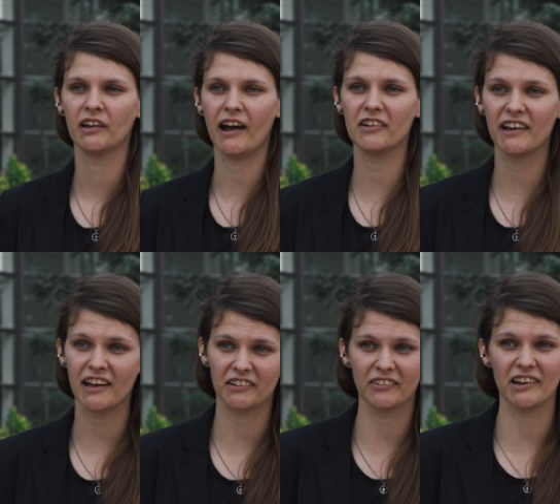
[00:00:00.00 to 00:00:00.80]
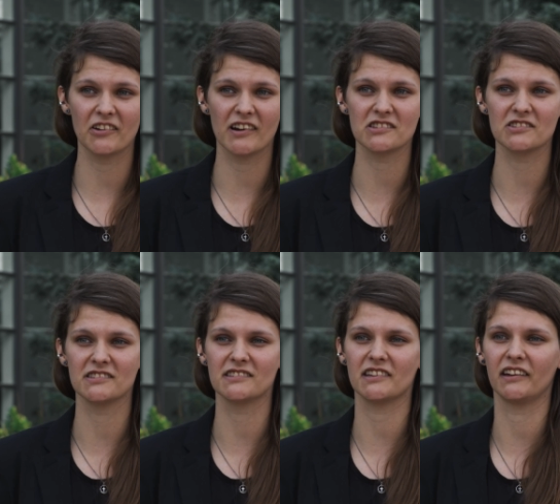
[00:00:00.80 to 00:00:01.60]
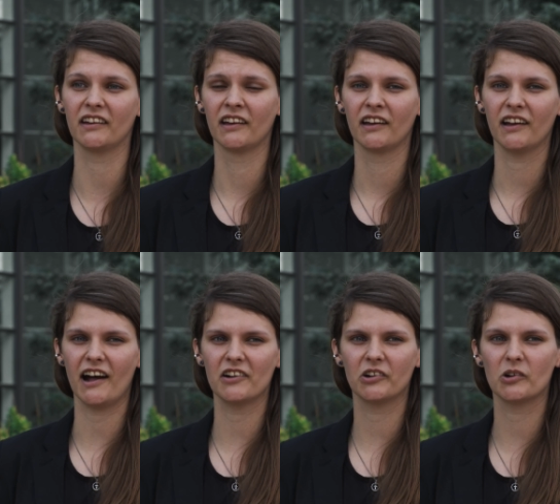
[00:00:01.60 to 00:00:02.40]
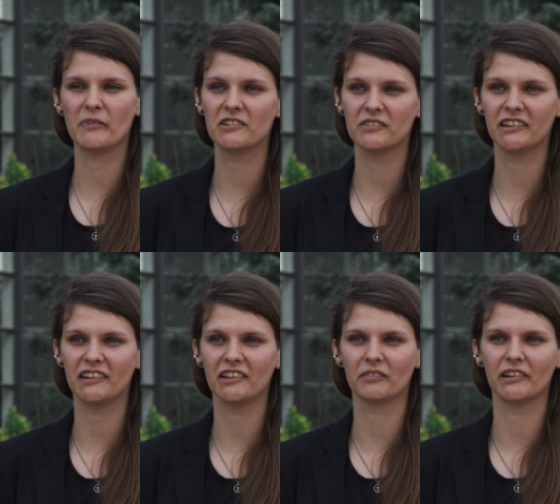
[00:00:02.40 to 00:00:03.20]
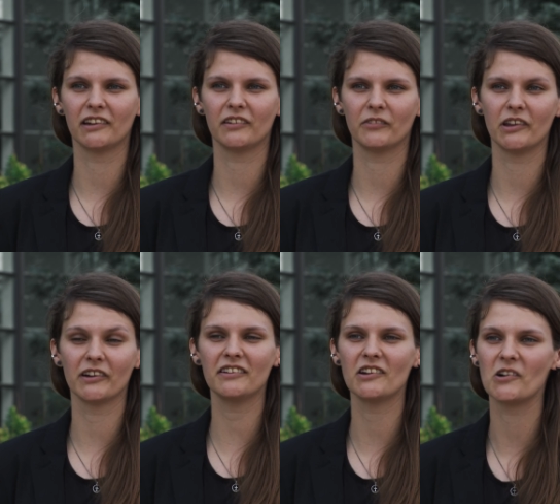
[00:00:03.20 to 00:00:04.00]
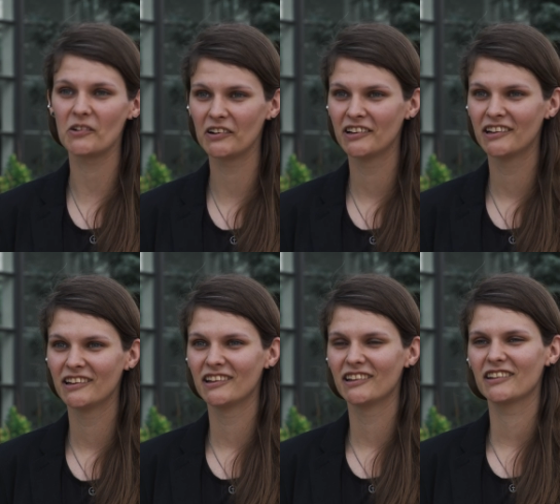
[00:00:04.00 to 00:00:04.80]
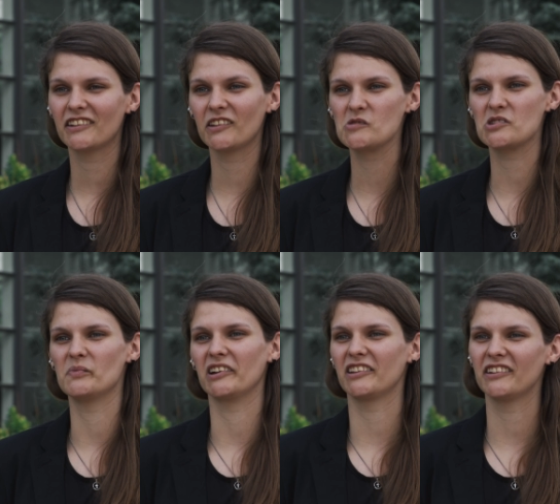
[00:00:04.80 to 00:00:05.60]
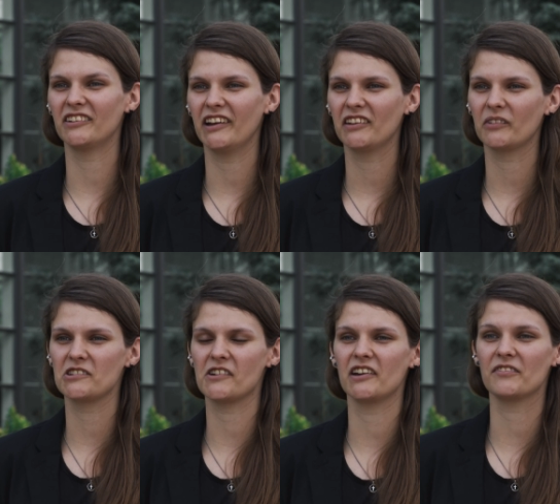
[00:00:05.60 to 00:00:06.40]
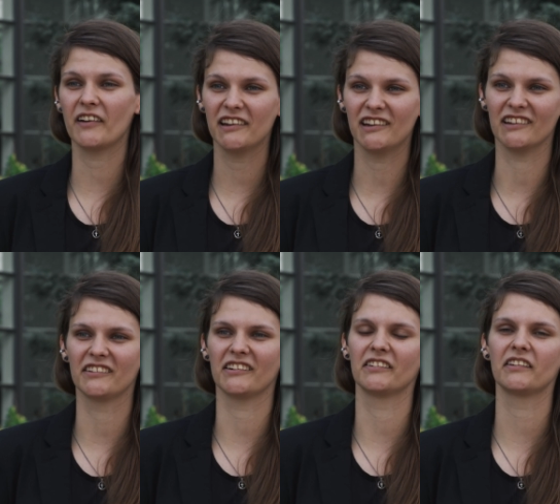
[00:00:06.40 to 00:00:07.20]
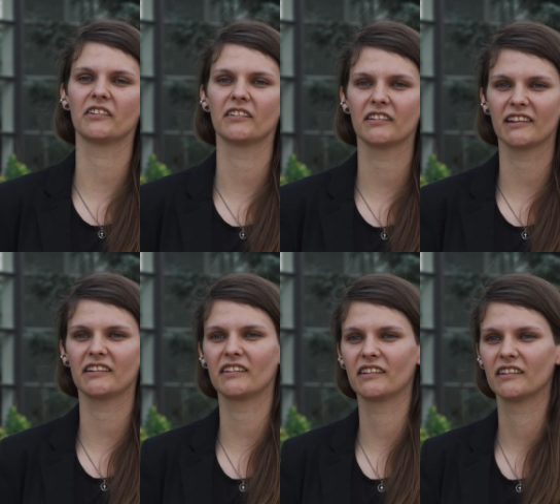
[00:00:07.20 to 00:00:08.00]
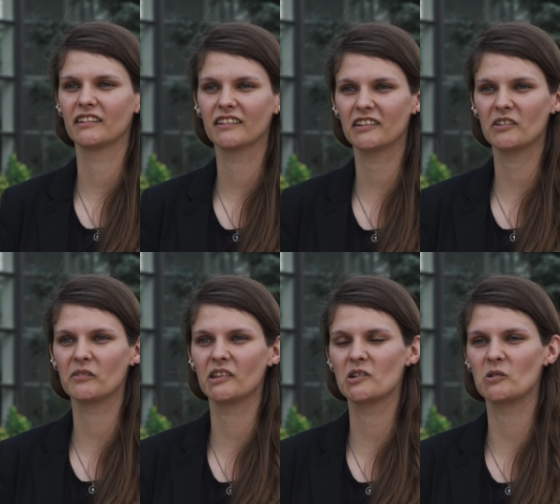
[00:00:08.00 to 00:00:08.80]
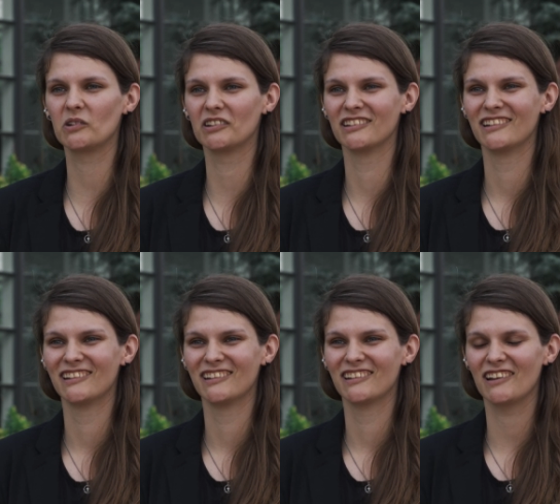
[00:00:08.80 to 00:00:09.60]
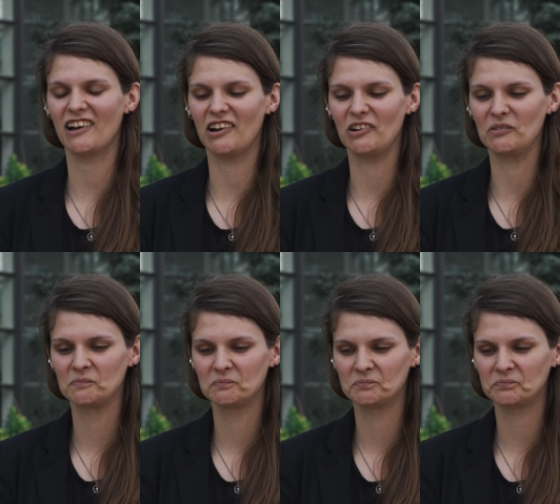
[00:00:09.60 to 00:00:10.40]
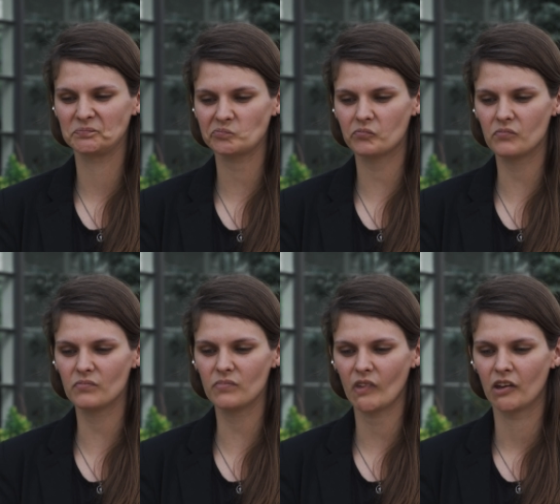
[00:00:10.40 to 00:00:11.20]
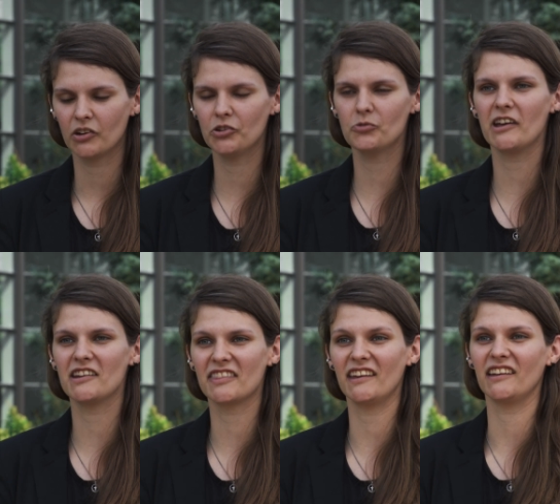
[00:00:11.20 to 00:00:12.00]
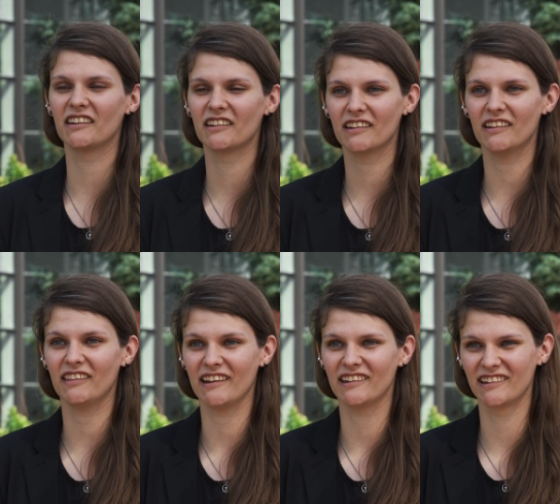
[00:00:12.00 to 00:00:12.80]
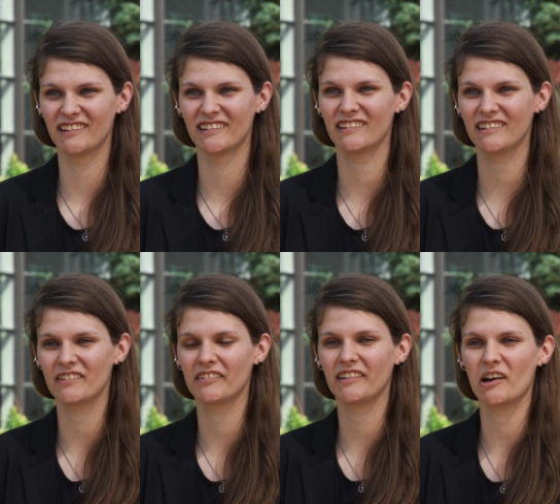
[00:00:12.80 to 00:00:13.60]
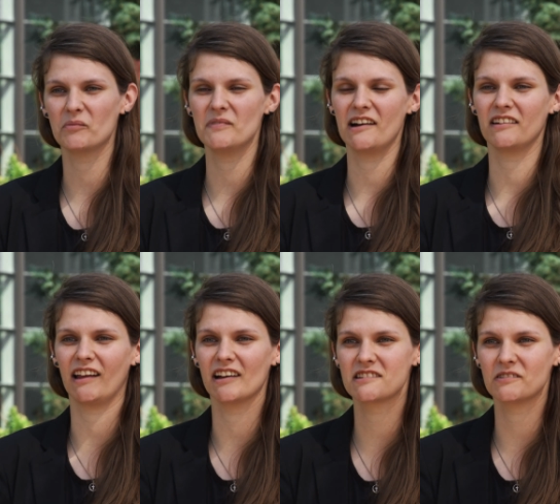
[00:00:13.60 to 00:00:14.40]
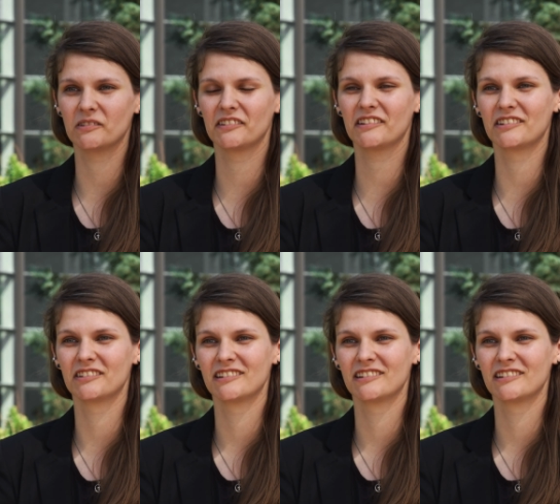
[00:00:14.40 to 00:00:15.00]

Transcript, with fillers: how to ask the right questions and how to go about doing things when, when there is no solution book, there is no answer. We're trying to find an answer. So that's that's a really cool um, new way to think that that really helped me out a lot too. So